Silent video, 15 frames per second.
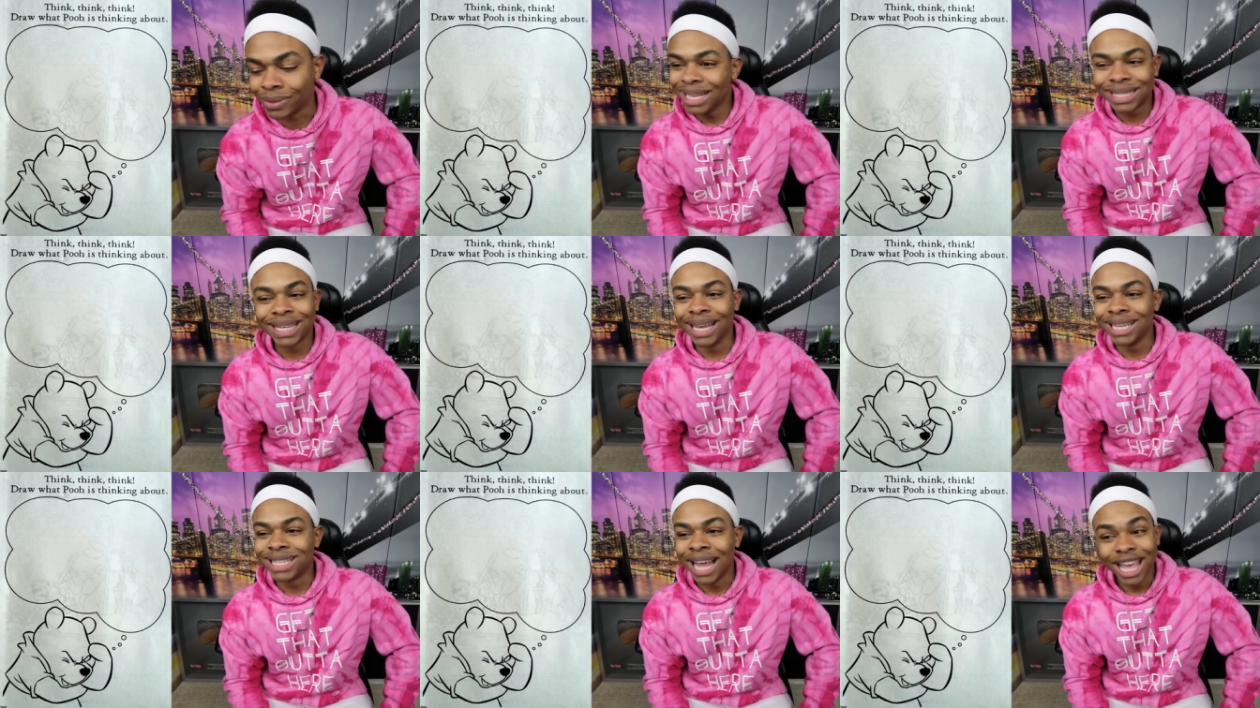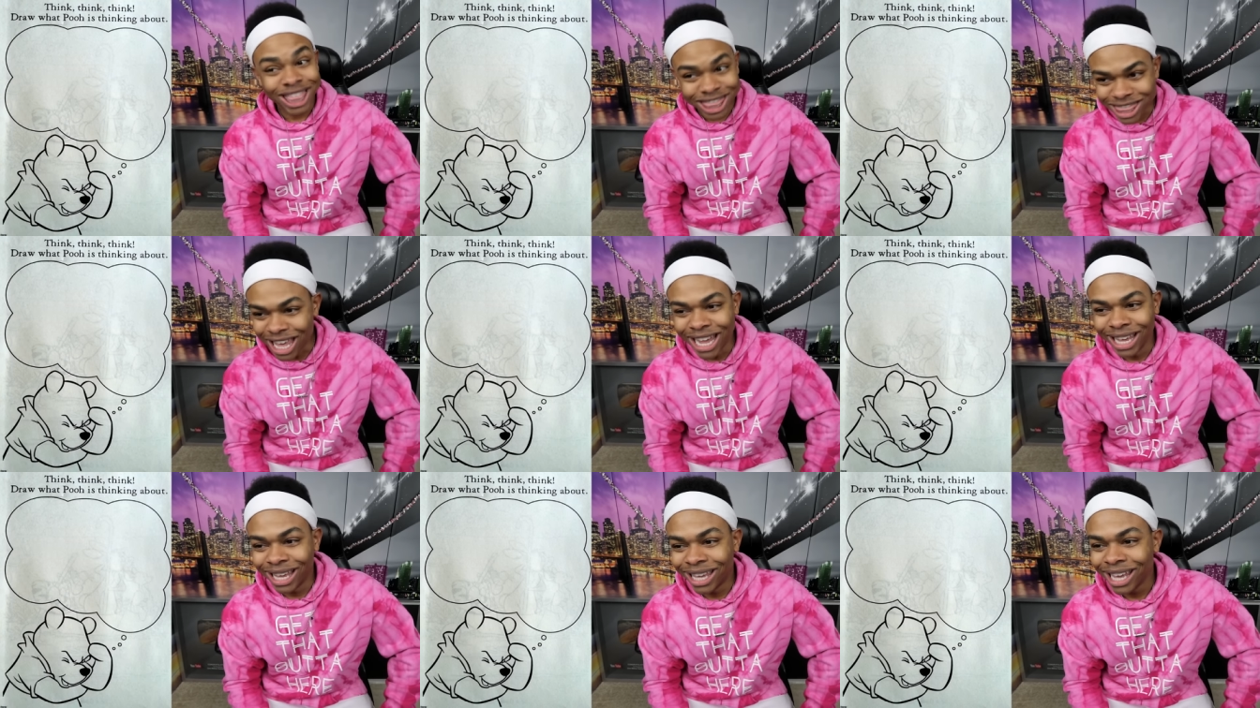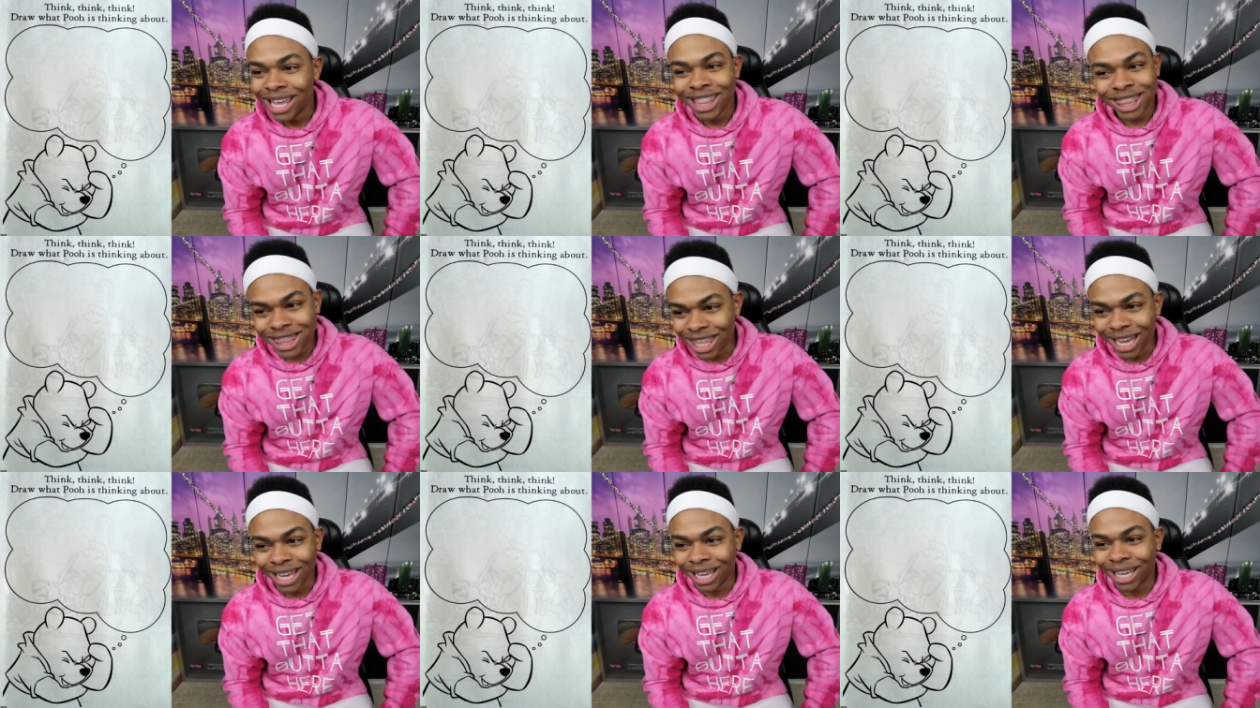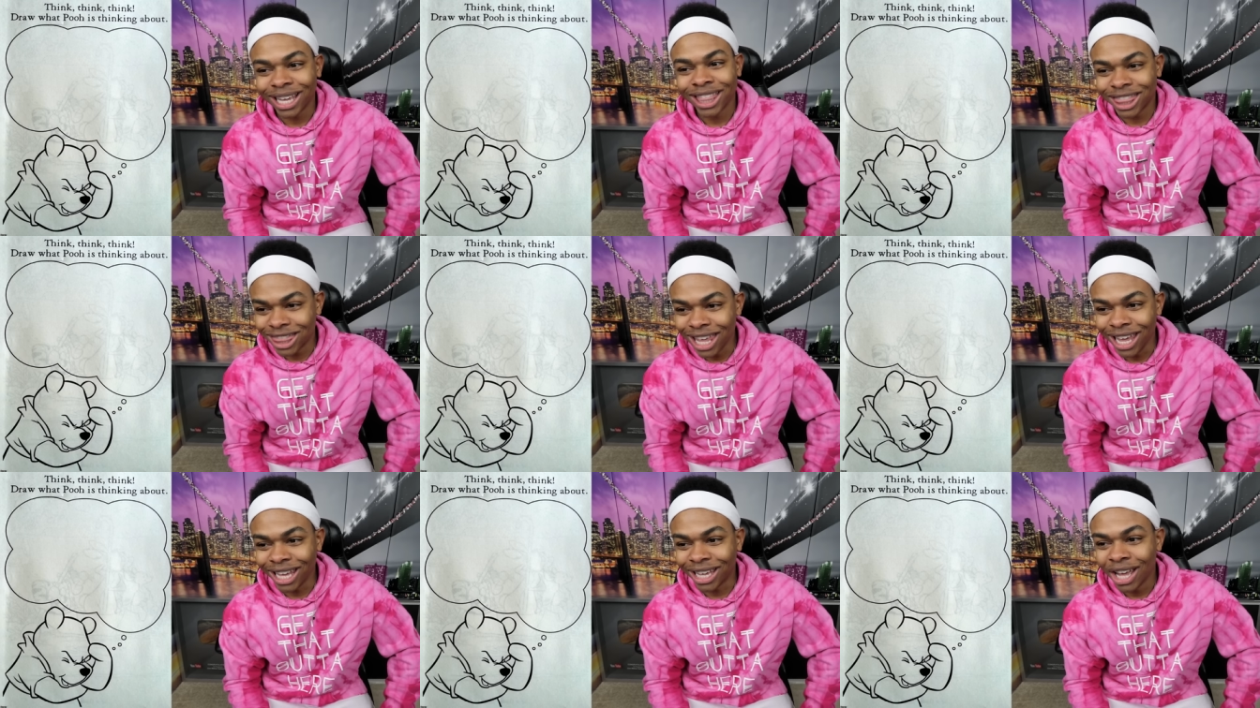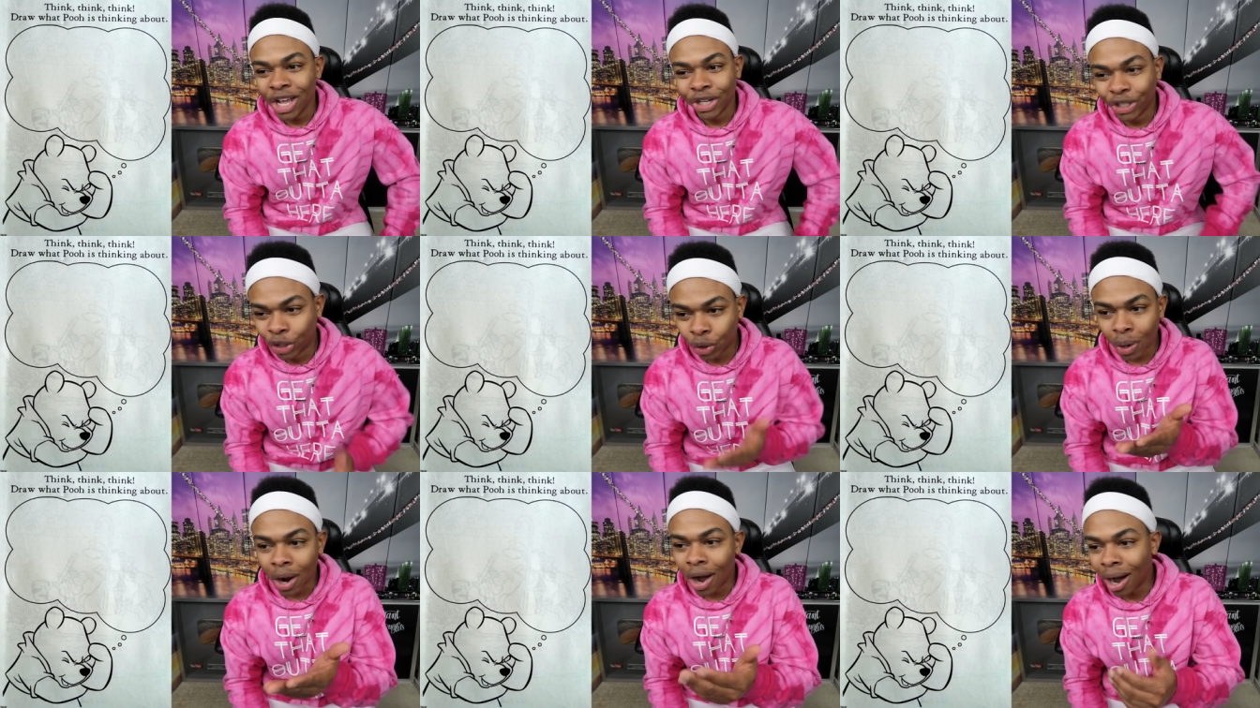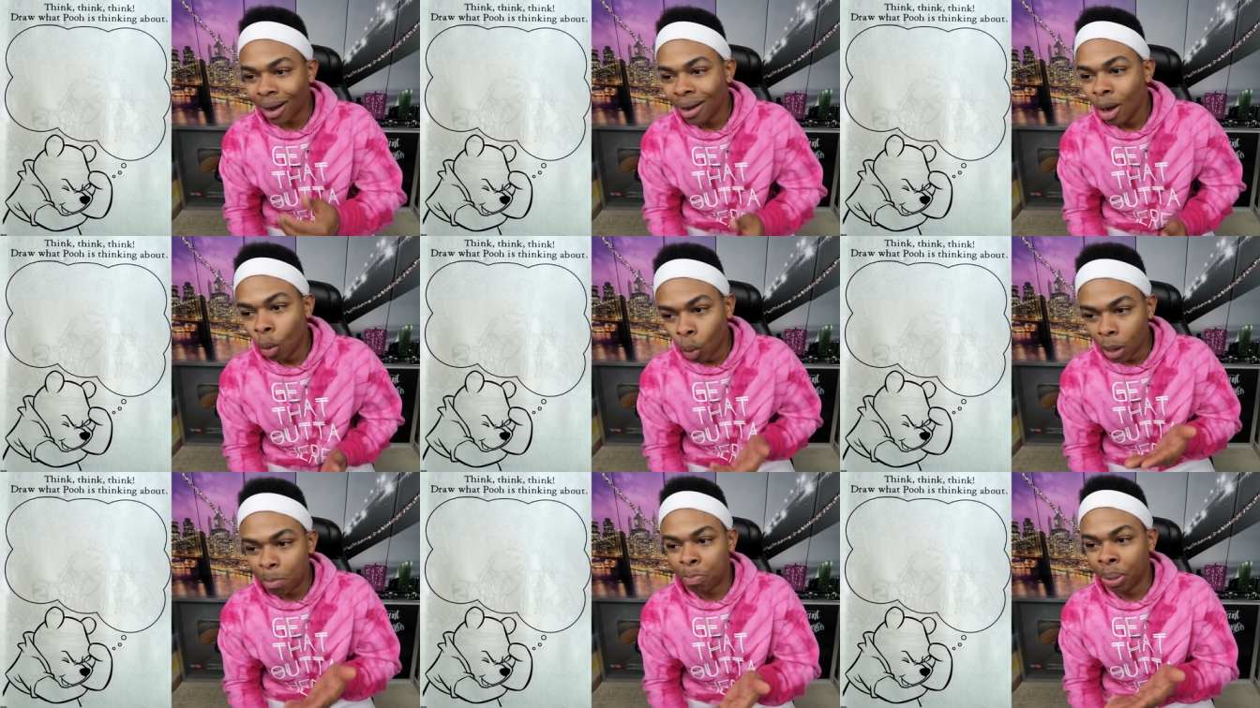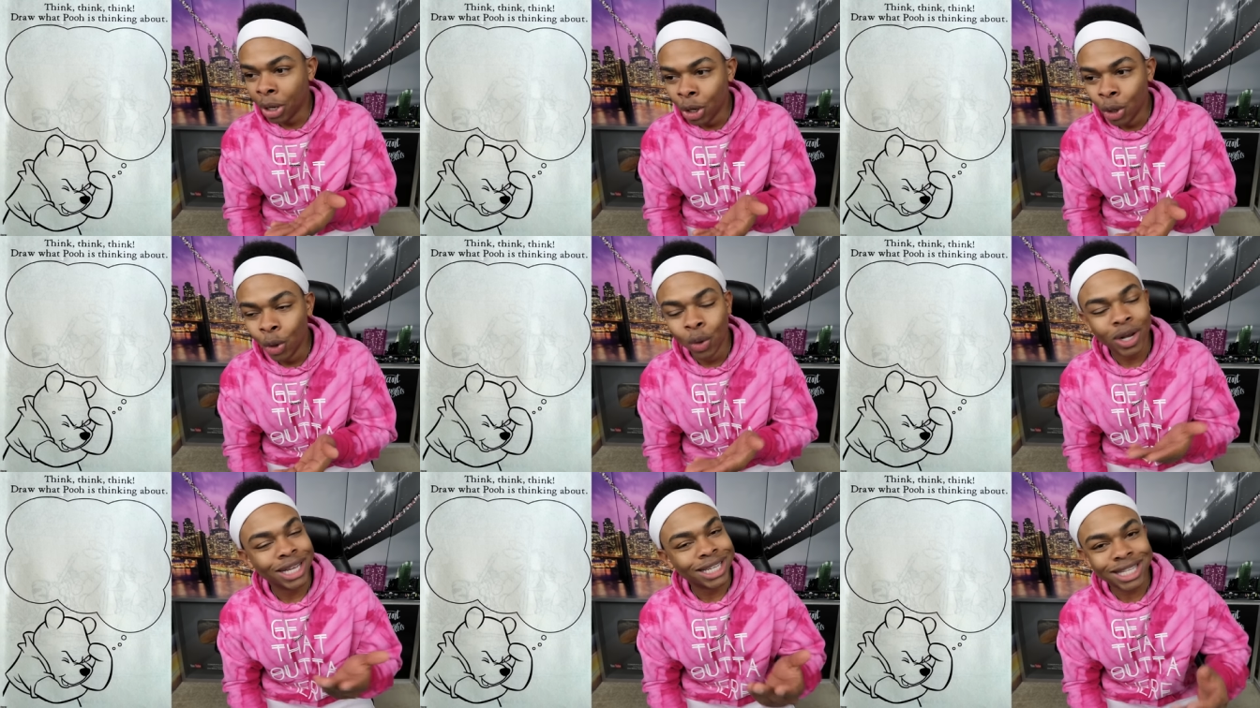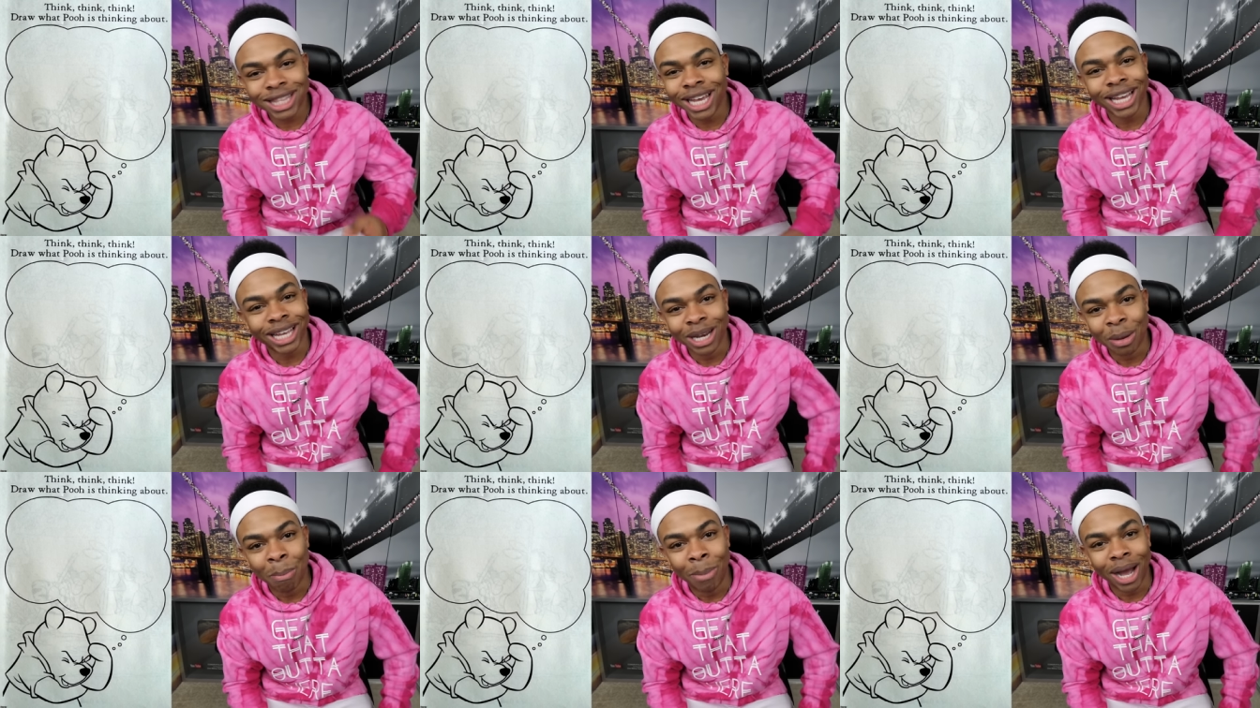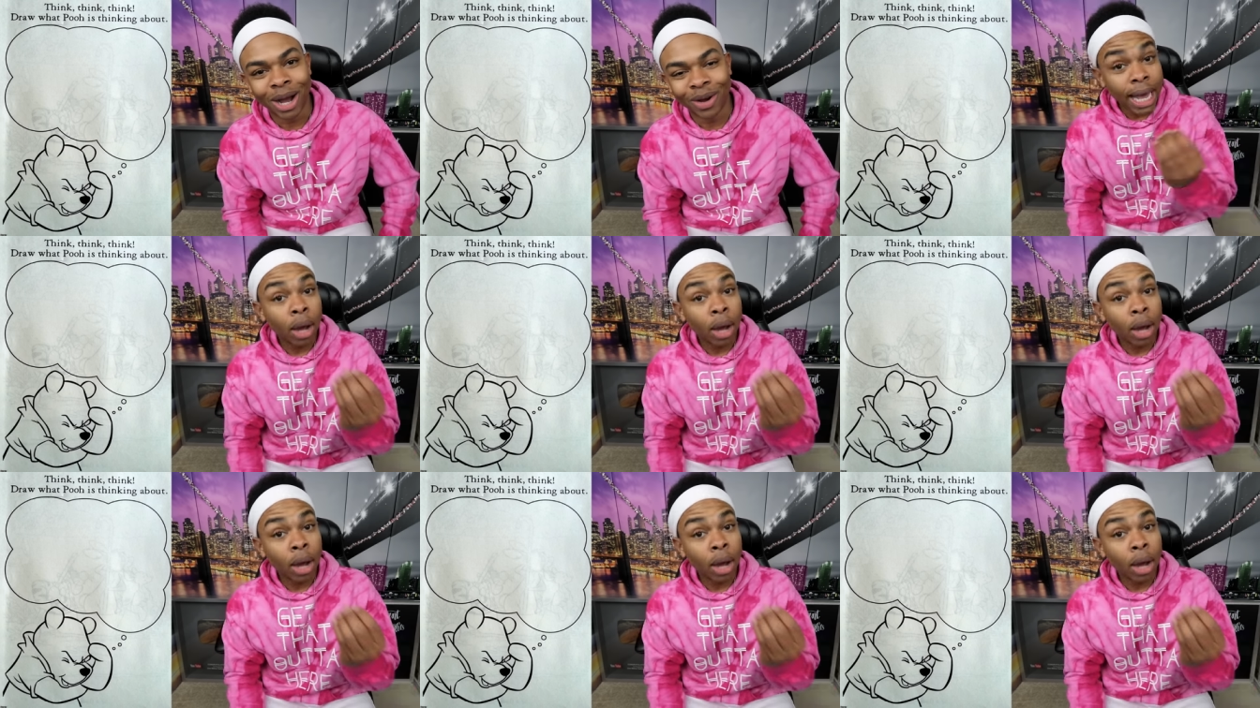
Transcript: It says, think, think, think draw what Pooh is thinking about.